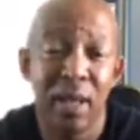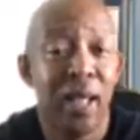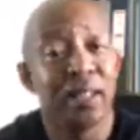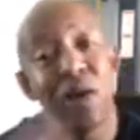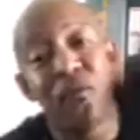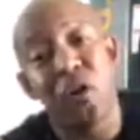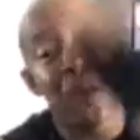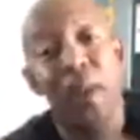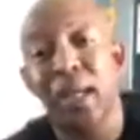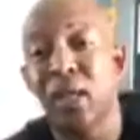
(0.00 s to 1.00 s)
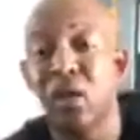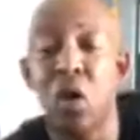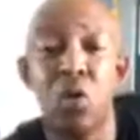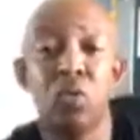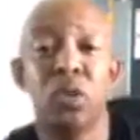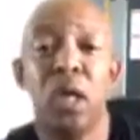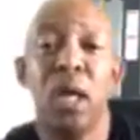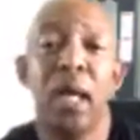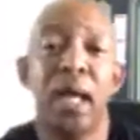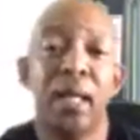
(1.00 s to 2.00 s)
That's how far back it goes.
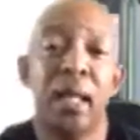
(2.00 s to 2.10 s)
And